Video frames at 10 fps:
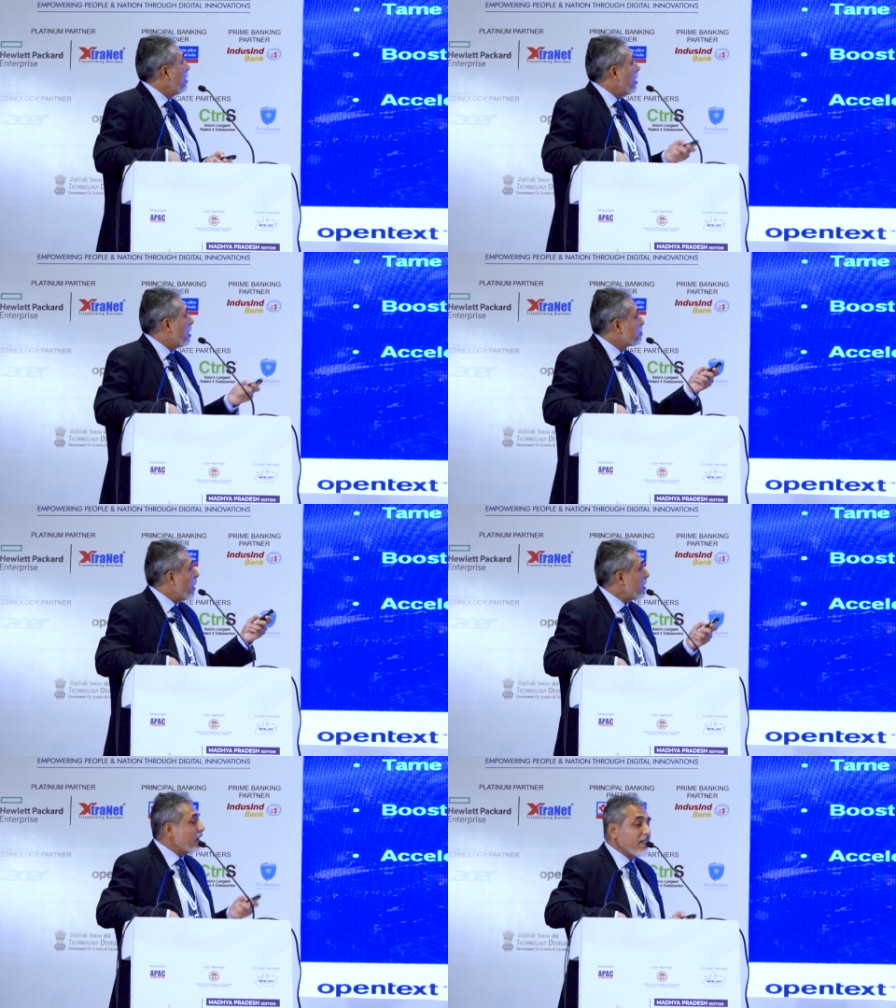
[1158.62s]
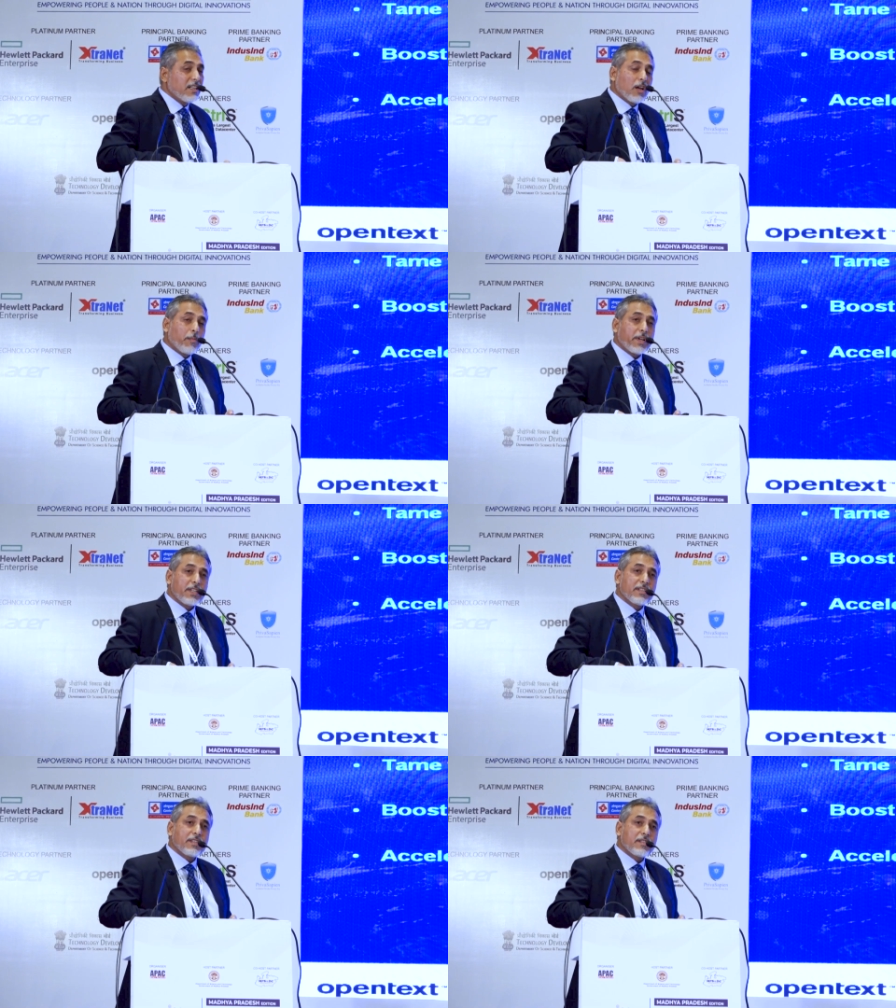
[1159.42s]
smarter digital
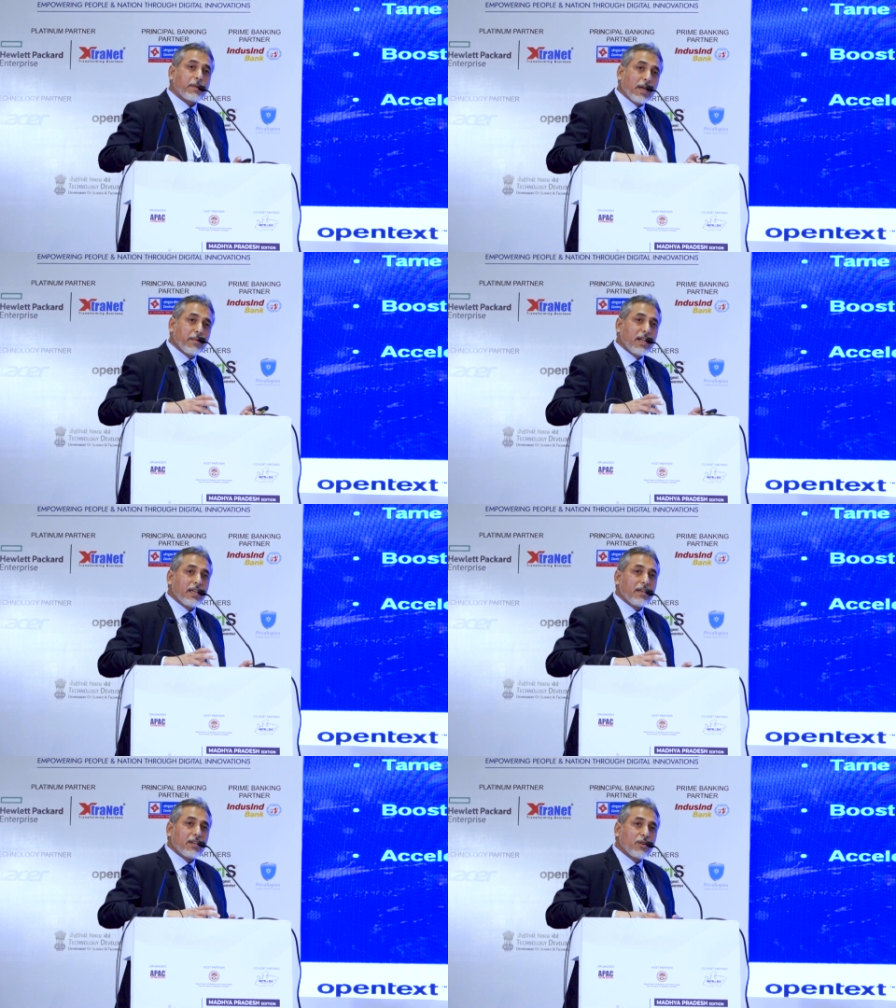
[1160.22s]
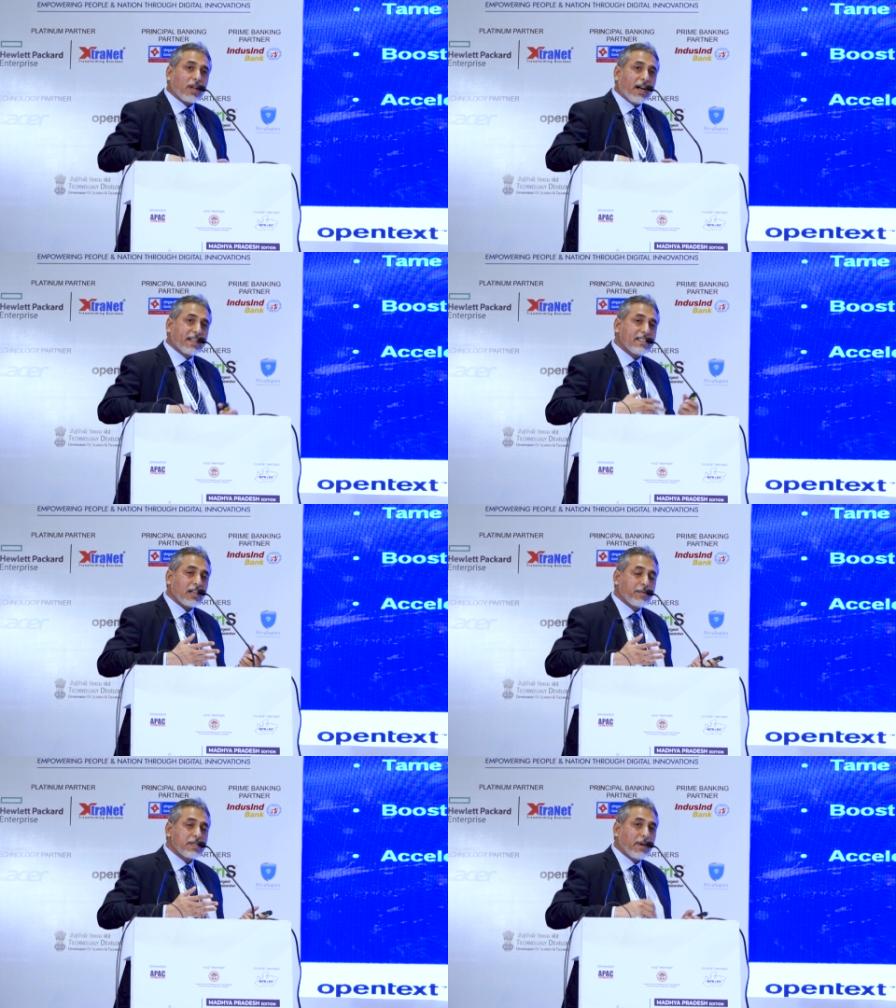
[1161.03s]
operations is primarily your IT
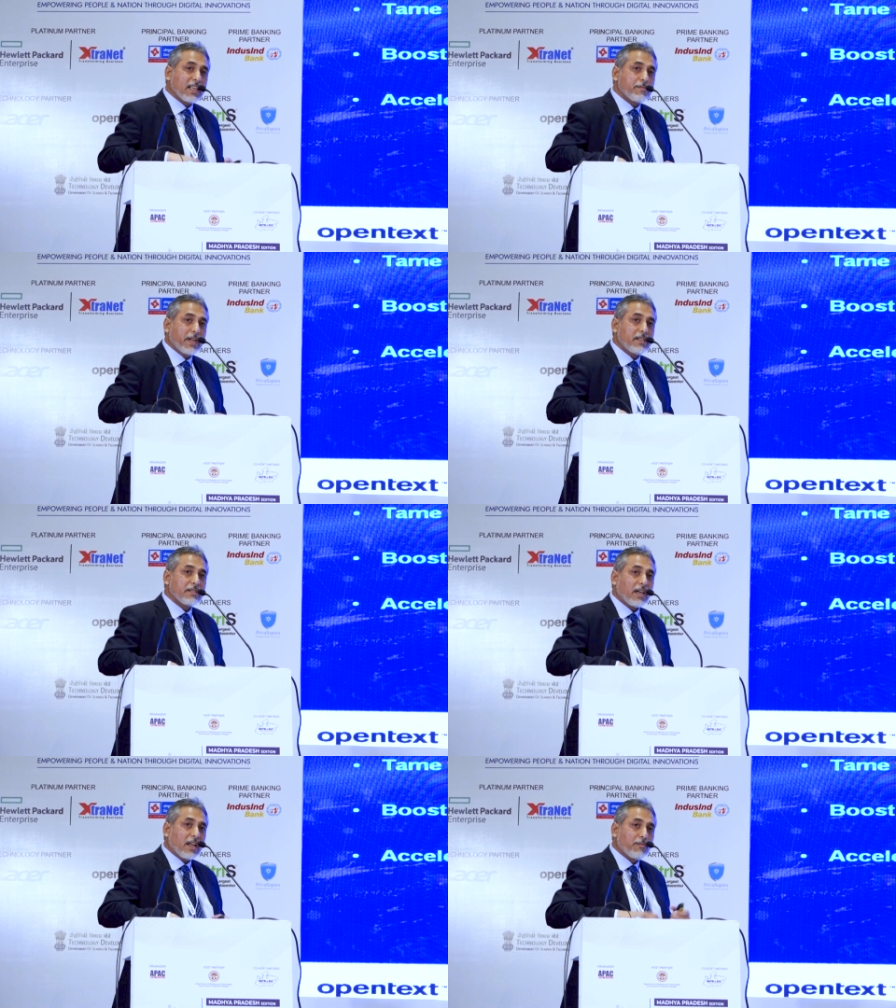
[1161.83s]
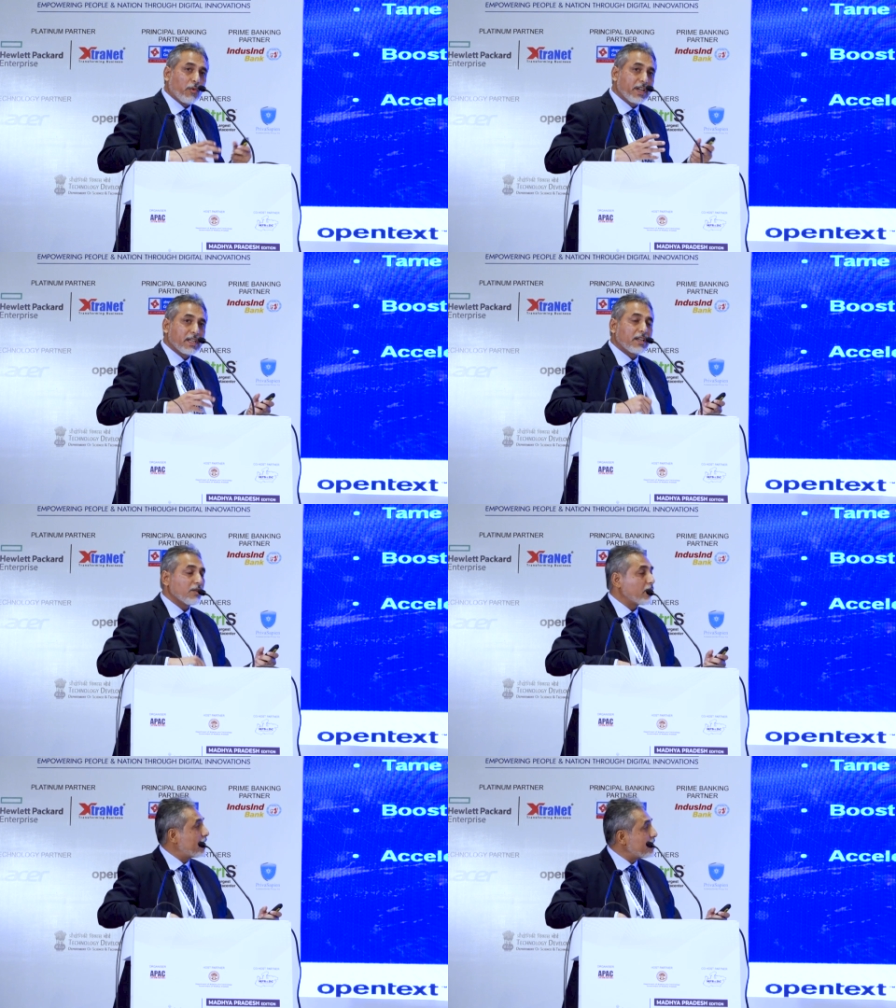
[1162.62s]
service management and monitoring
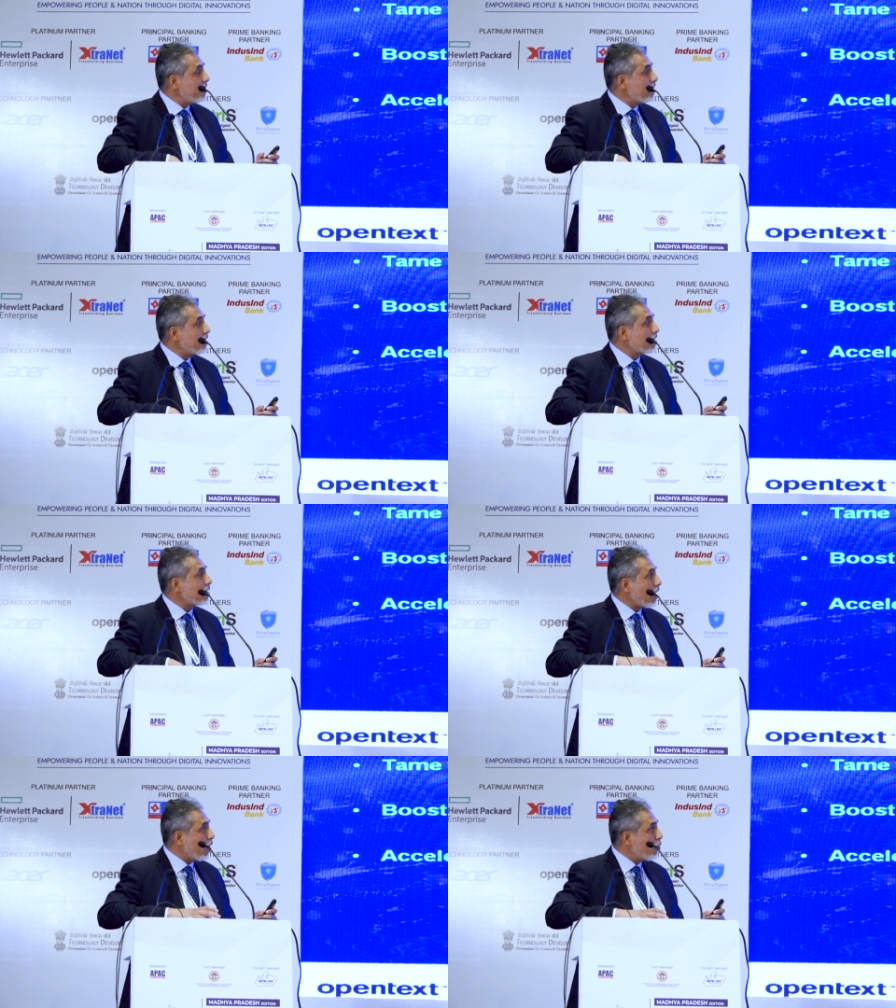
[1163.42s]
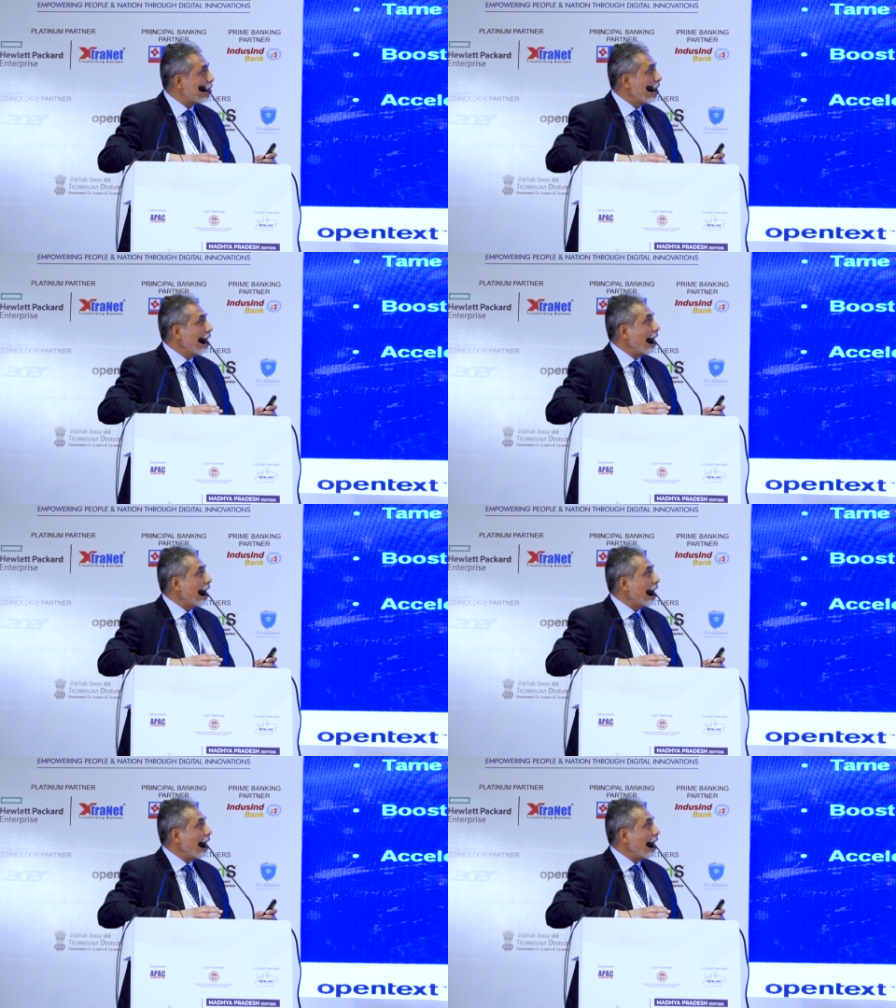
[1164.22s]
your data center, cloud,